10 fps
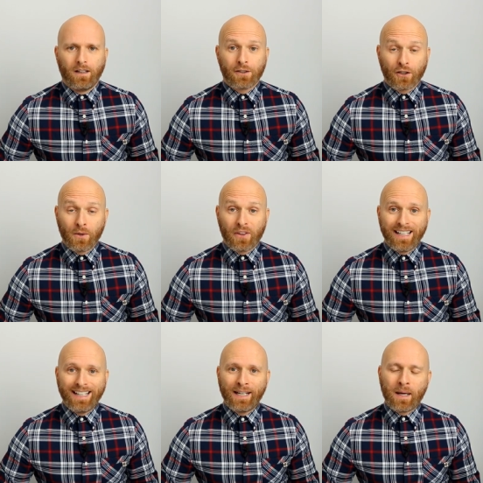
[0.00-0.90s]
And so
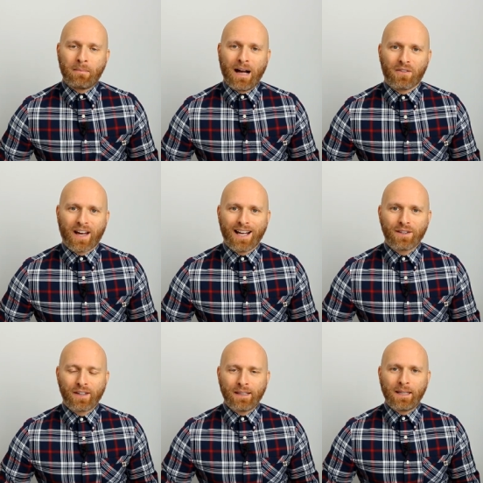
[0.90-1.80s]
thinking about that
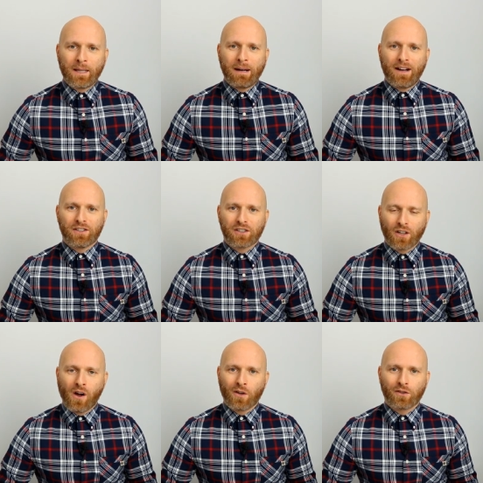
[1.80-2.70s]
and thinking about the
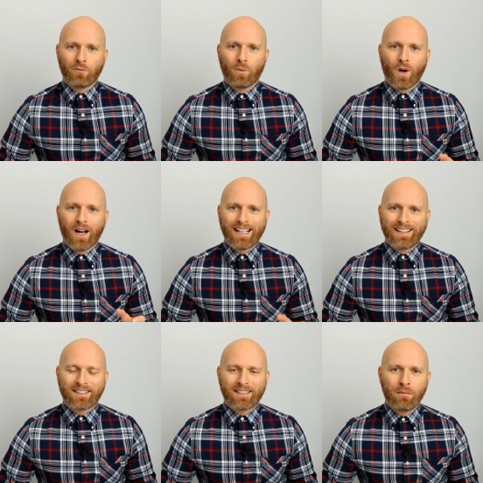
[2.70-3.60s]
styles of wine
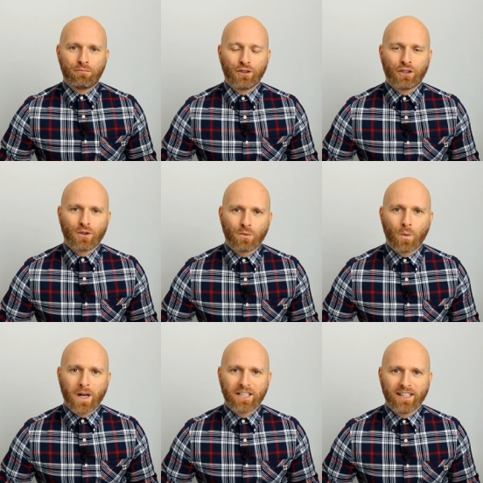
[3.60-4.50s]
and the temperatures with
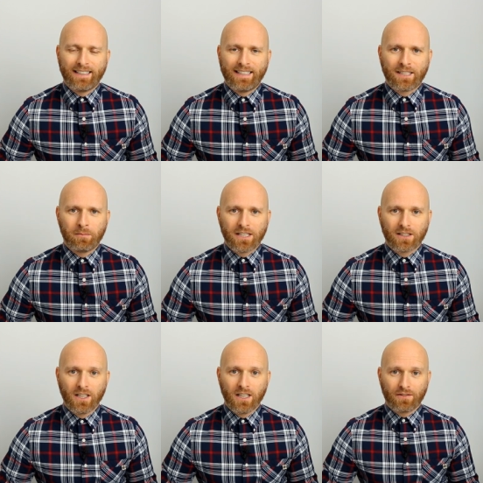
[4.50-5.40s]
which they need to be
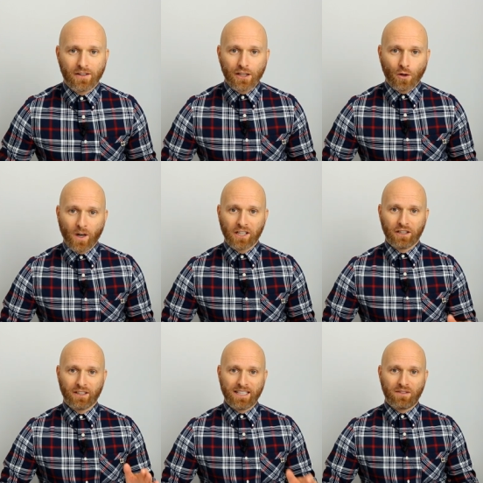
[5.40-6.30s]
served, this
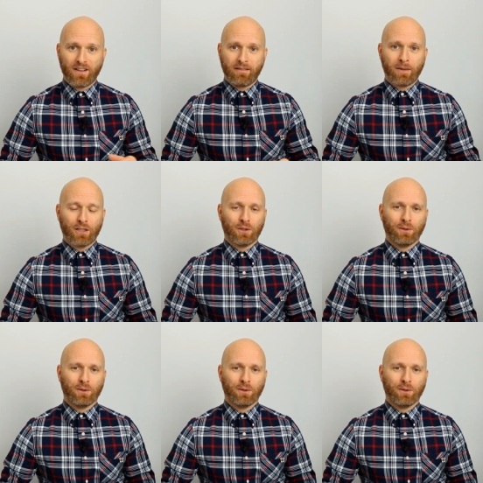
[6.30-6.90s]
question is very much